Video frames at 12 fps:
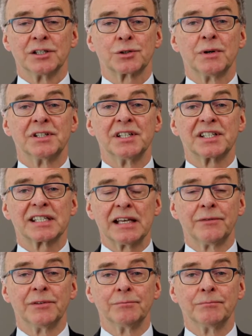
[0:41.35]

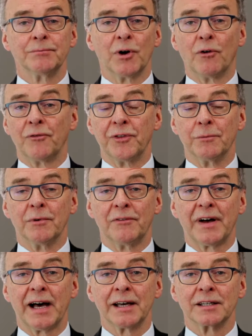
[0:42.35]
27 of them
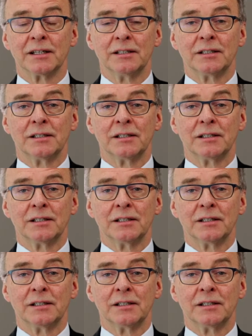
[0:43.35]
have had